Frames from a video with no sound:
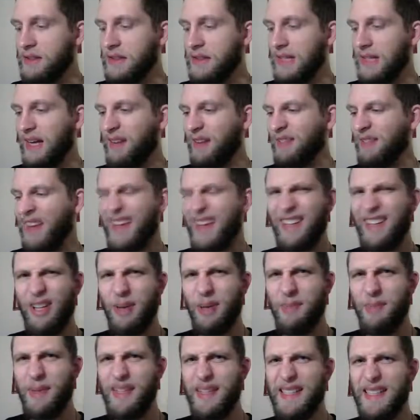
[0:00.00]
I'm kind of
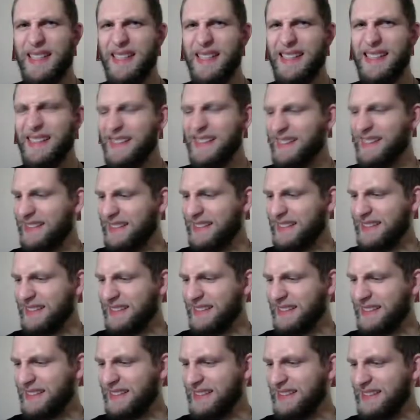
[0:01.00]
hoping not.
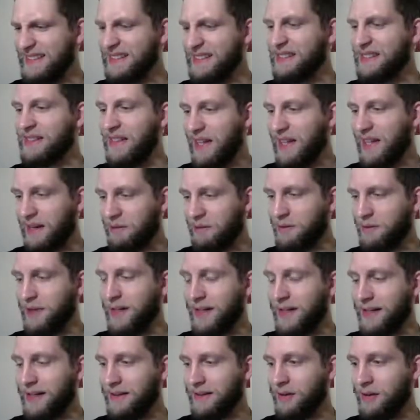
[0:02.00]
Nah, we're
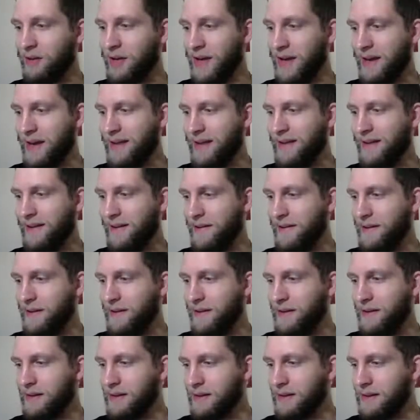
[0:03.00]
not. Okay.
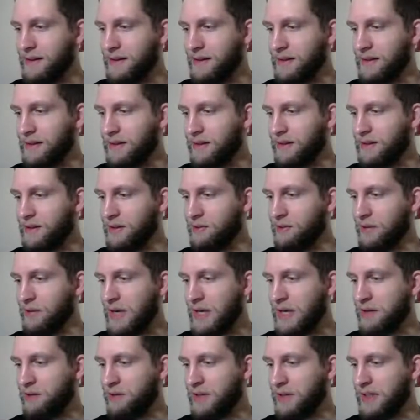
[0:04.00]

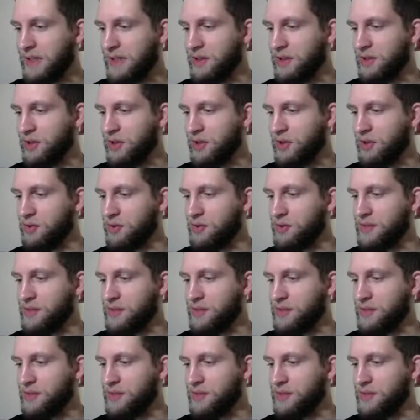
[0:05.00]
Araquanid goes